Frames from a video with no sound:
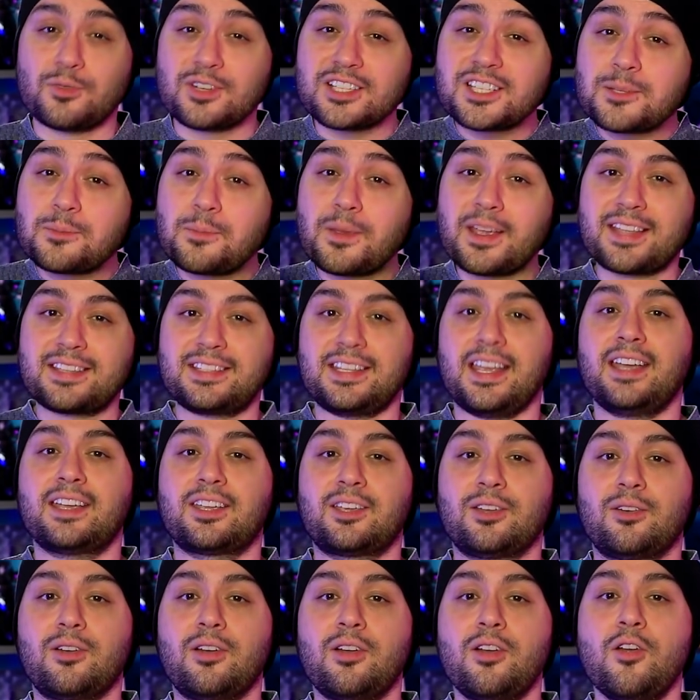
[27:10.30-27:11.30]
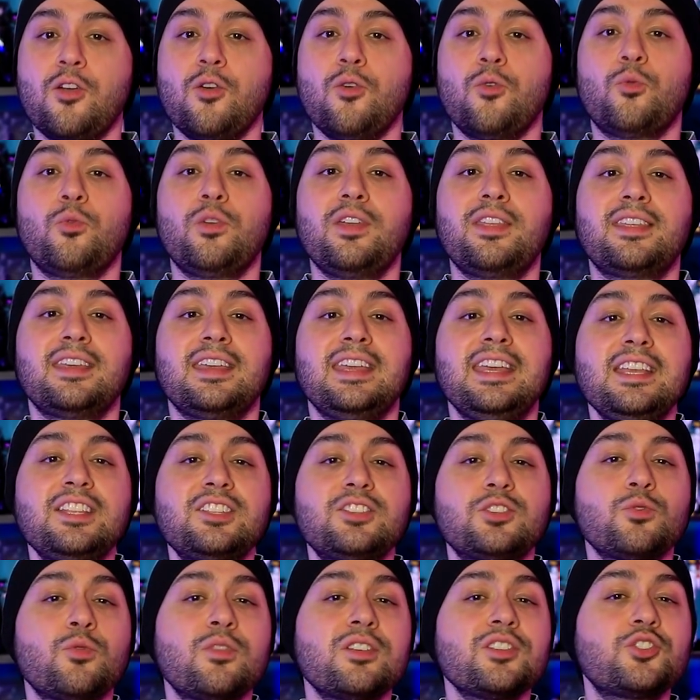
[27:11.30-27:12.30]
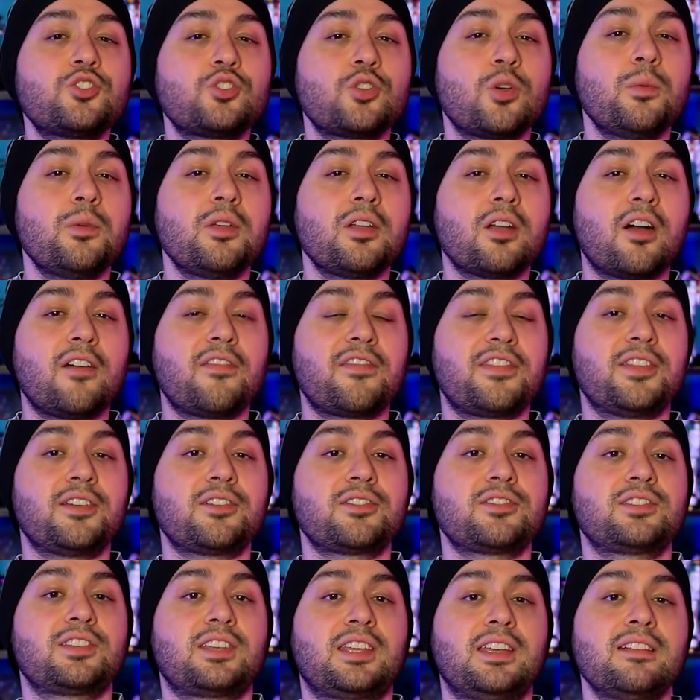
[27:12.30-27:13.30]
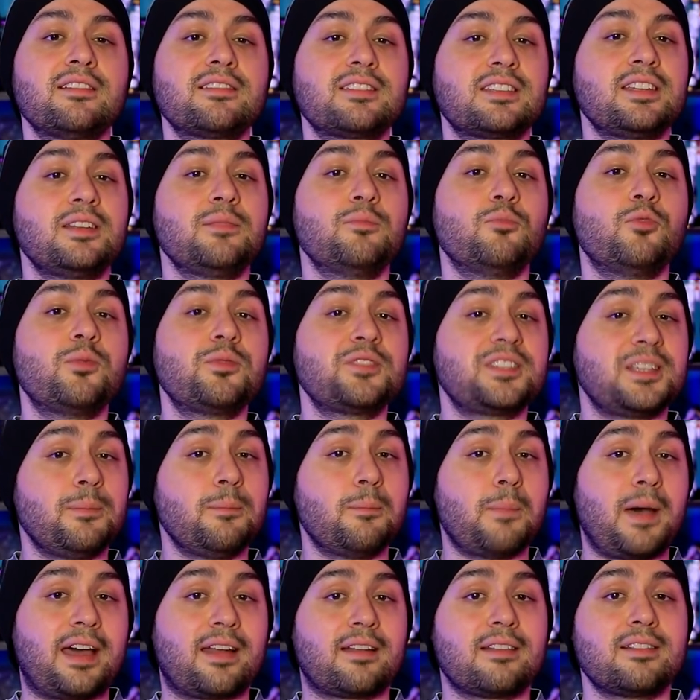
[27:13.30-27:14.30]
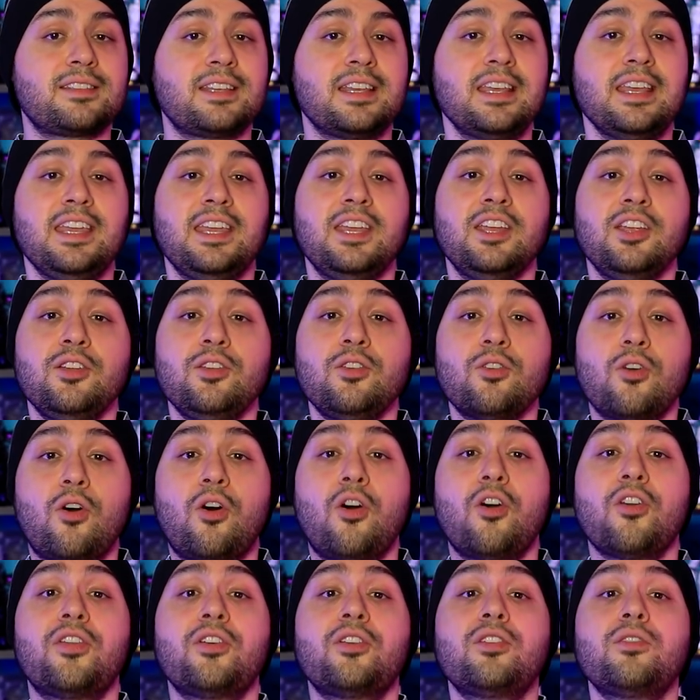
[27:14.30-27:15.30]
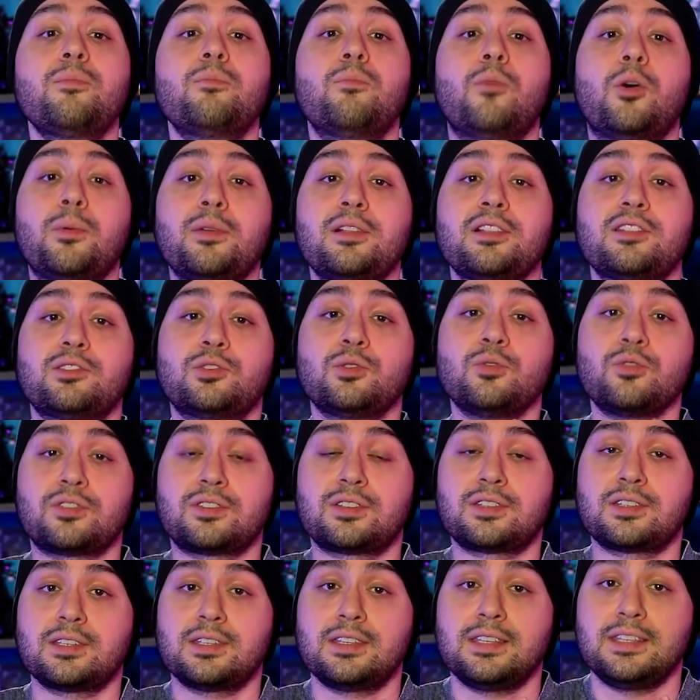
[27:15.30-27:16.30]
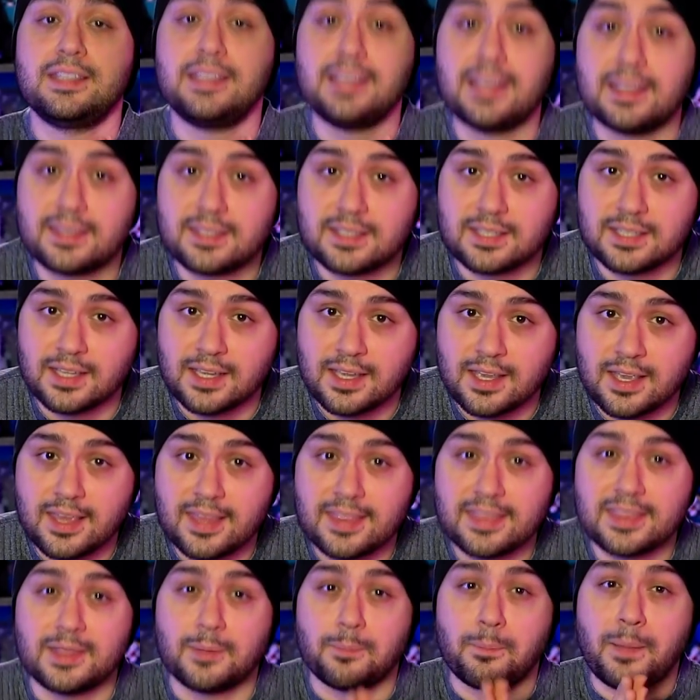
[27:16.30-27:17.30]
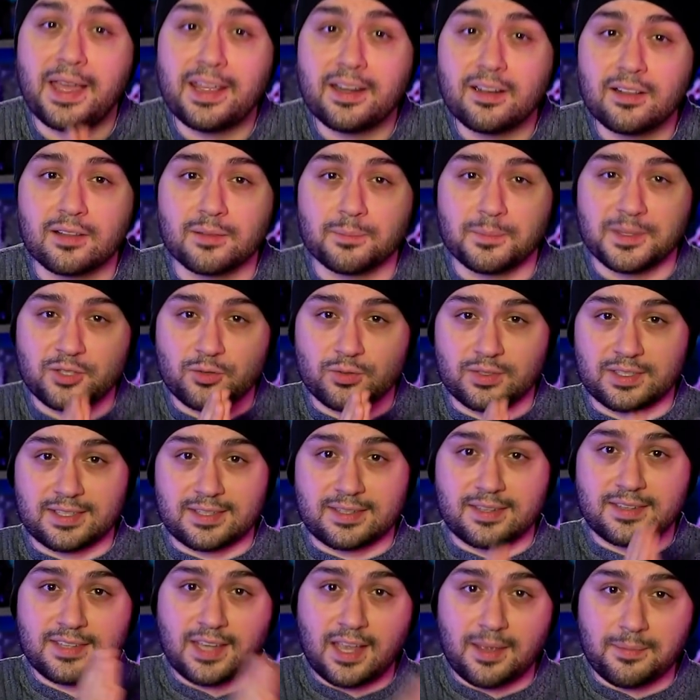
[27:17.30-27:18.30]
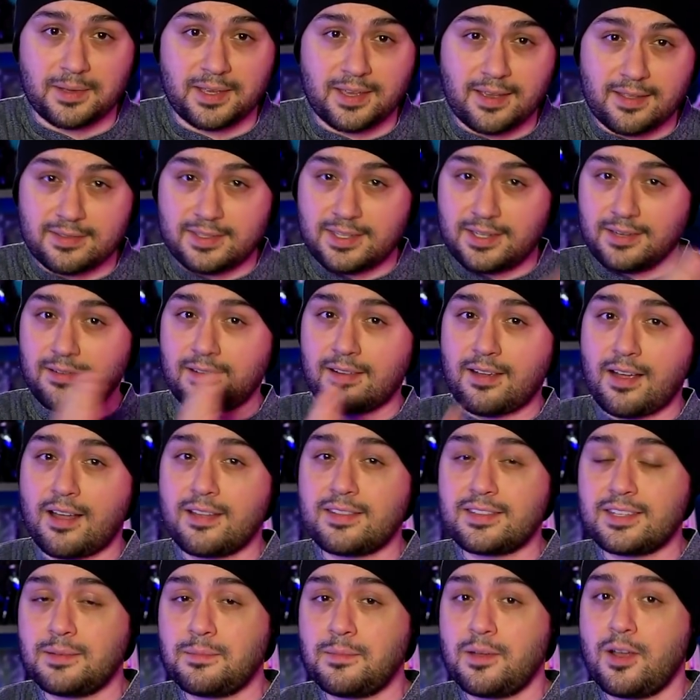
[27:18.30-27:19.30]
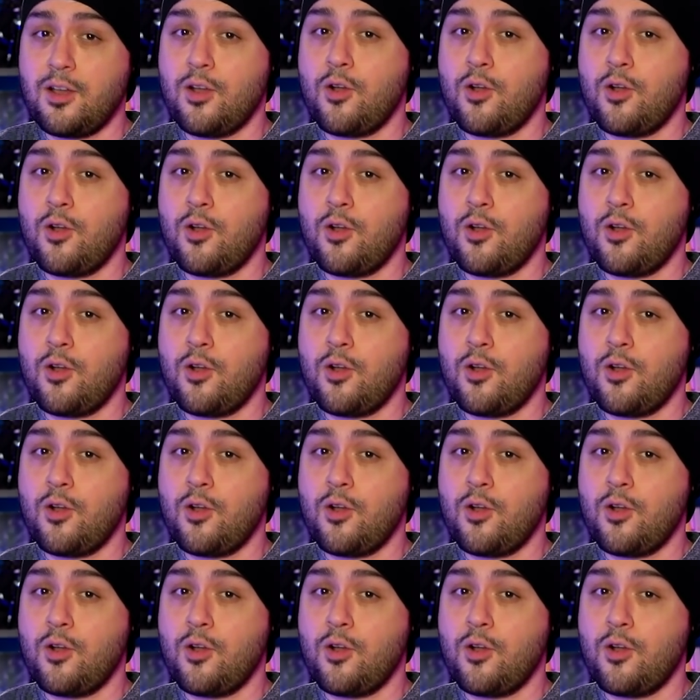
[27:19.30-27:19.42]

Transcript: was spectacular, with each one showing off their skills and moves in battles in other mobile suits. Yet, the battle between the Zazabi and the new Gundam